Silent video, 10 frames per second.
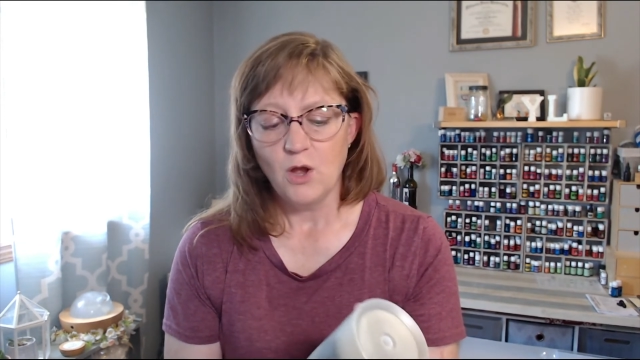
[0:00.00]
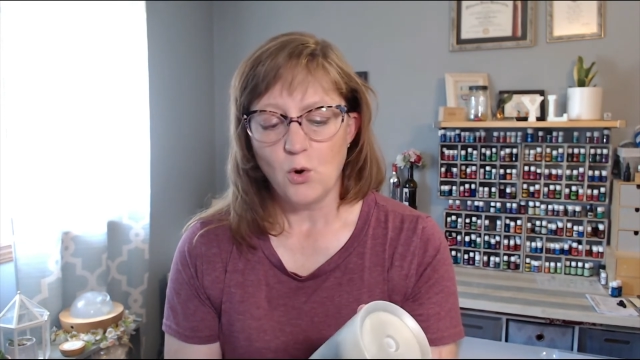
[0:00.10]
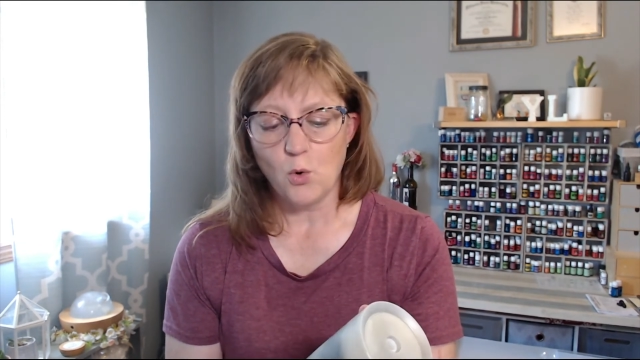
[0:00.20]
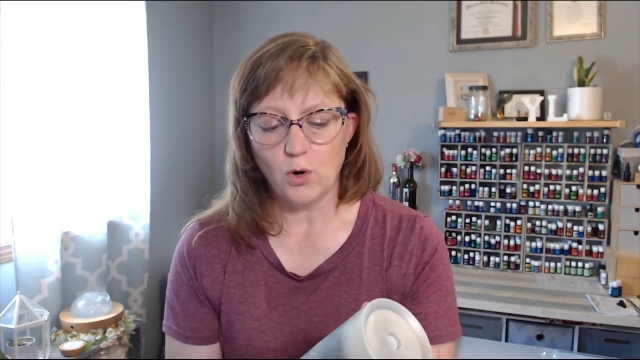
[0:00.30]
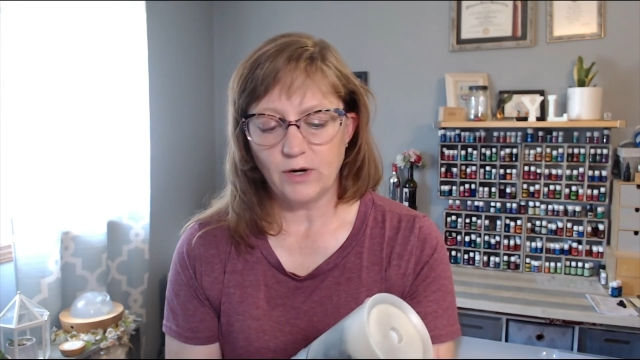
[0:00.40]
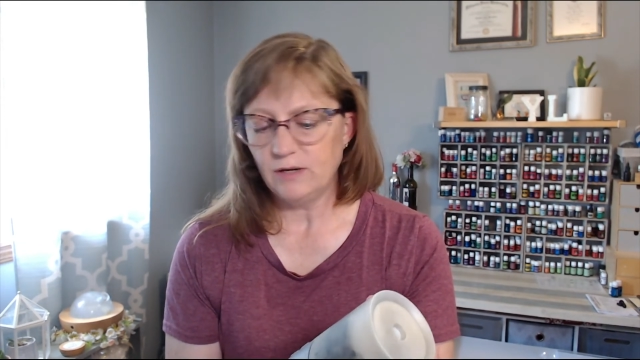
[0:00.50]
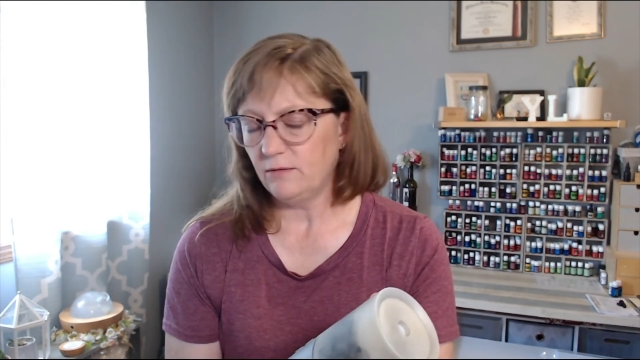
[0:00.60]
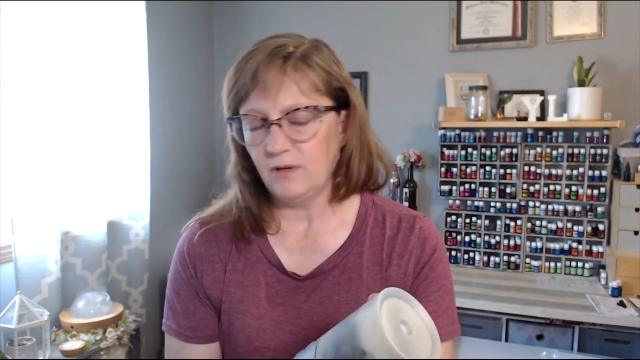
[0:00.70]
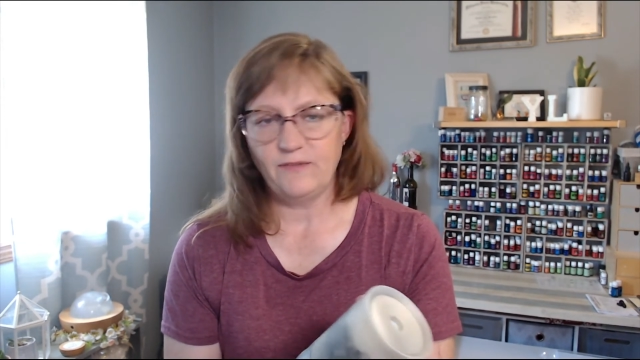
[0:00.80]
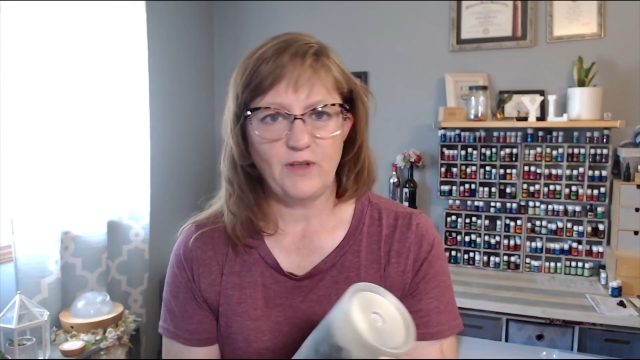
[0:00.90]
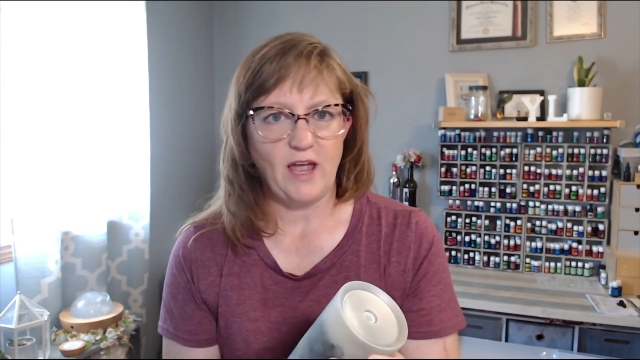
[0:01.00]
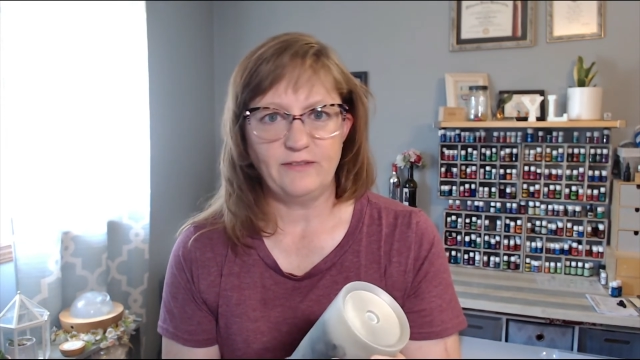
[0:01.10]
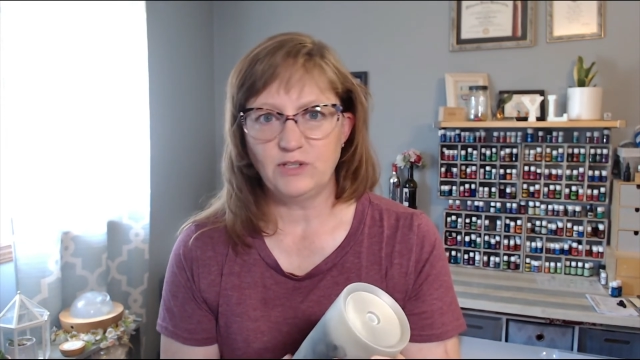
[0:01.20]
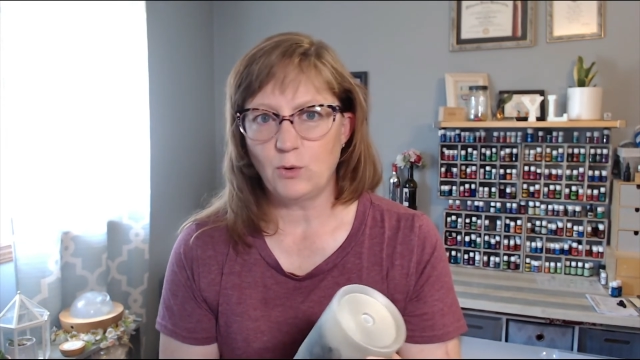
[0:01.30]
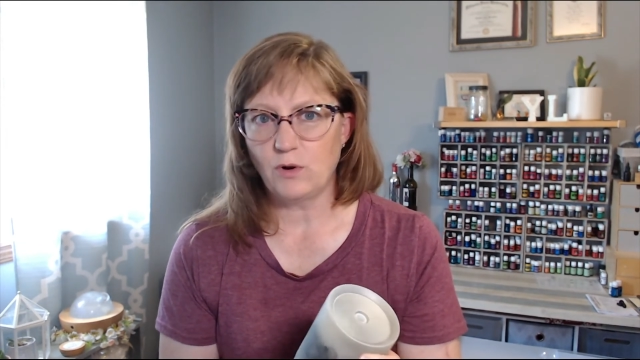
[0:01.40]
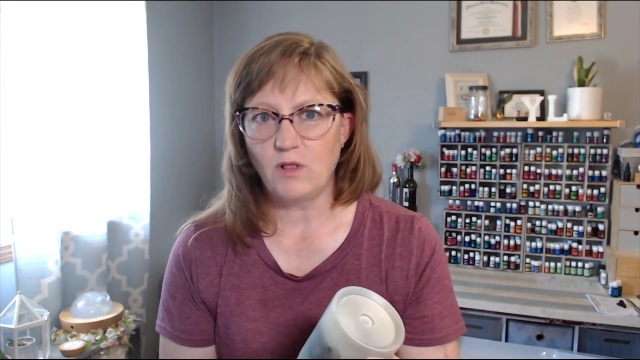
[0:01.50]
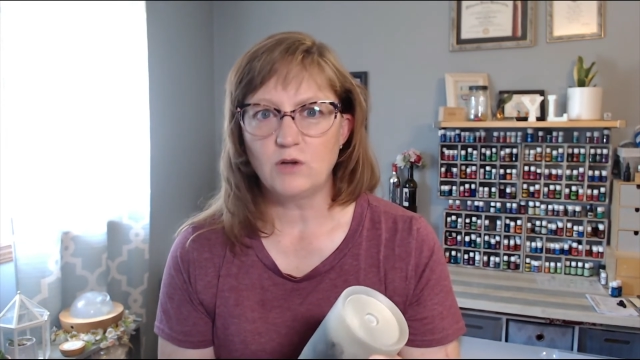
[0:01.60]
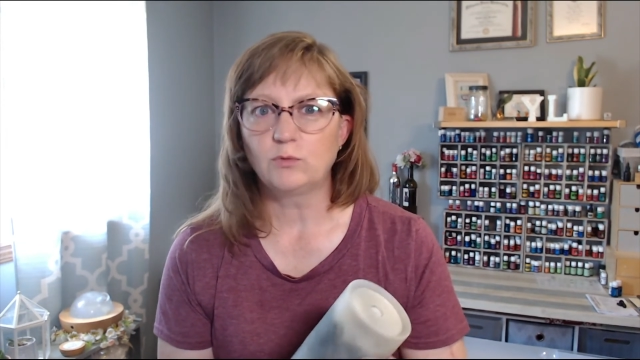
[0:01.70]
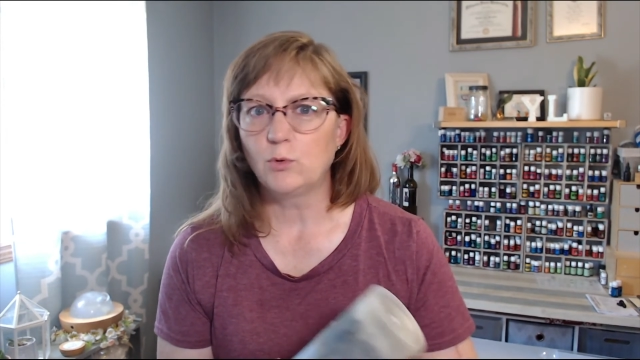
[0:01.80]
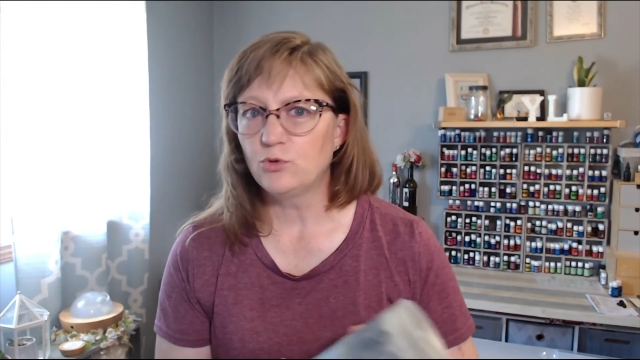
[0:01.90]
or if you have to go on a
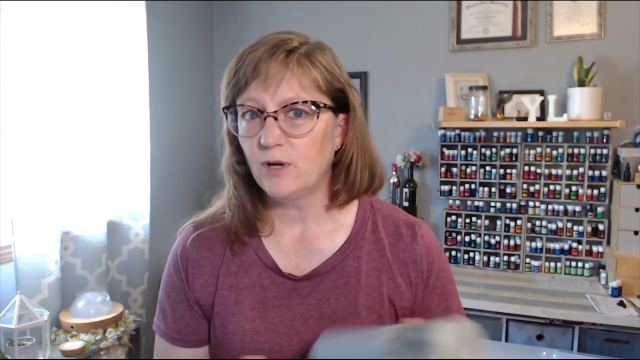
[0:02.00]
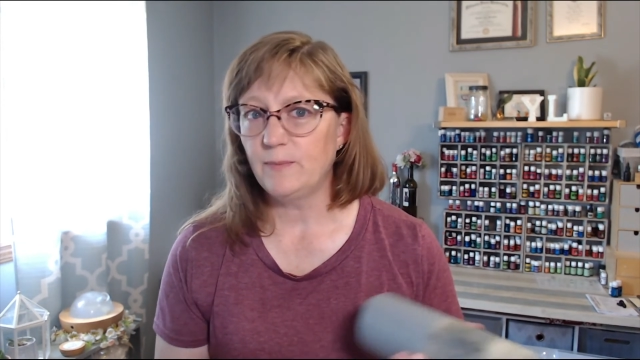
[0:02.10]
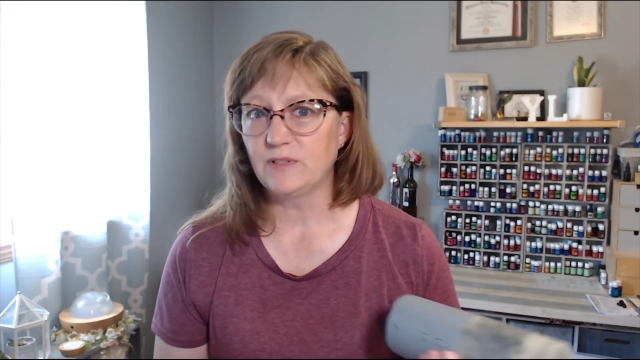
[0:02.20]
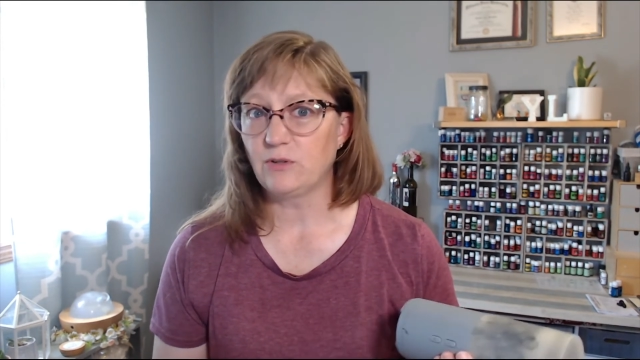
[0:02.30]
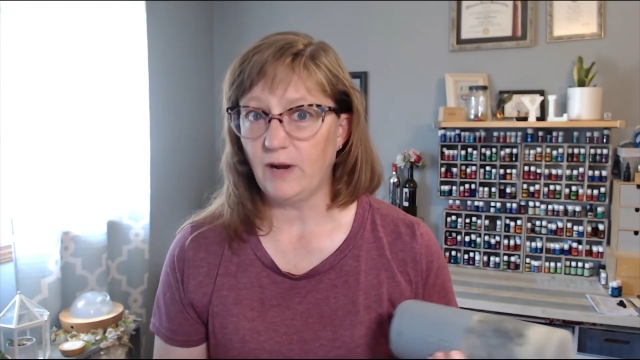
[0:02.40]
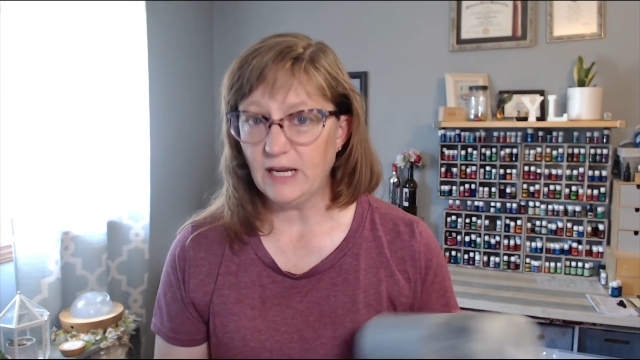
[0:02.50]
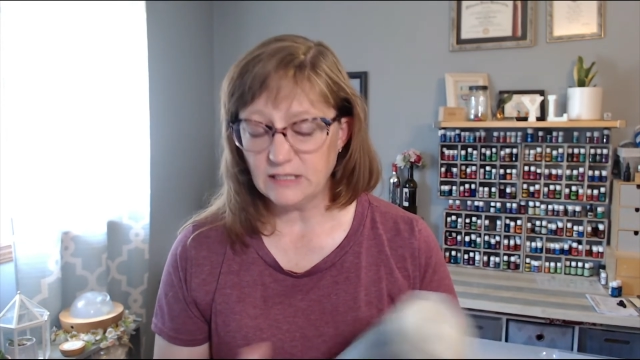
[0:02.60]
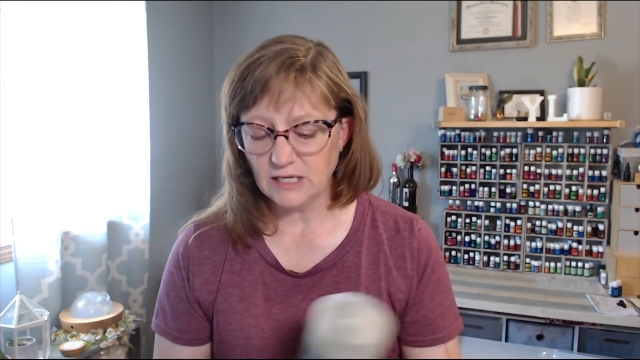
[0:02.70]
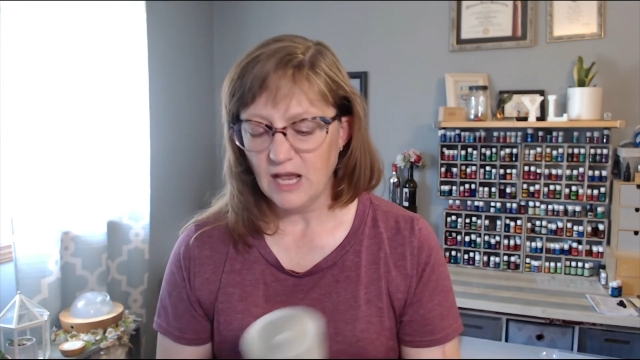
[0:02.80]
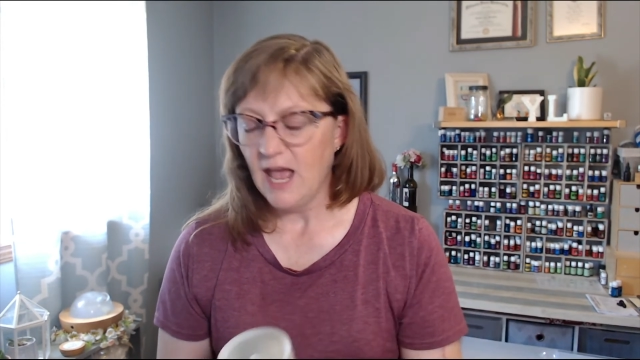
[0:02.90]
long road trip, it's great.